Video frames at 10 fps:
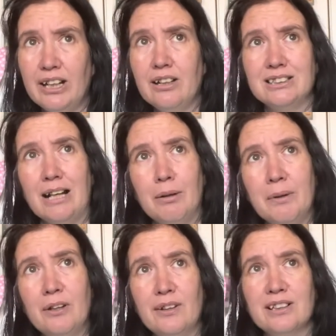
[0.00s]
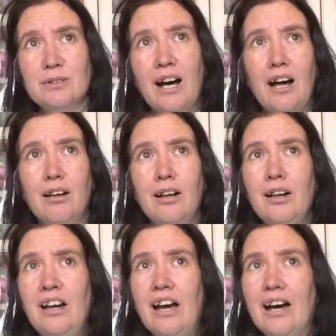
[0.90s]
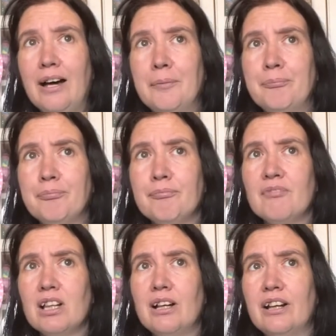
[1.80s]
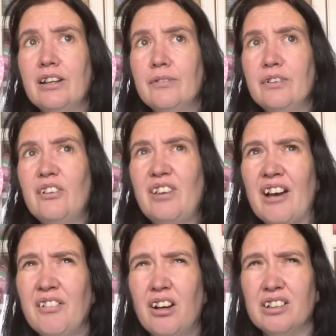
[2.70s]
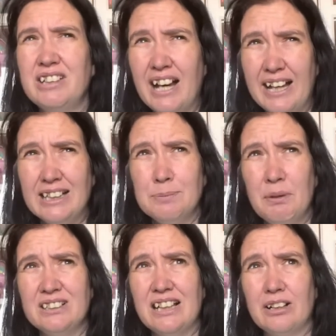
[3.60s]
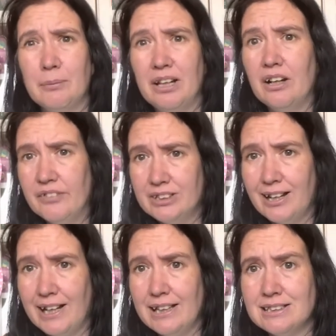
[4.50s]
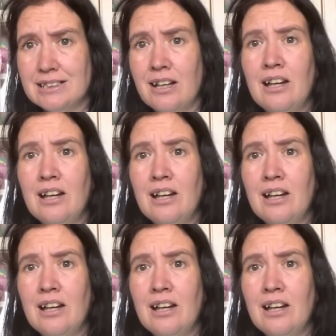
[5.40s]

Because that would be cool as well. Um, I know we've definitely got tights, but is there going to be other tights?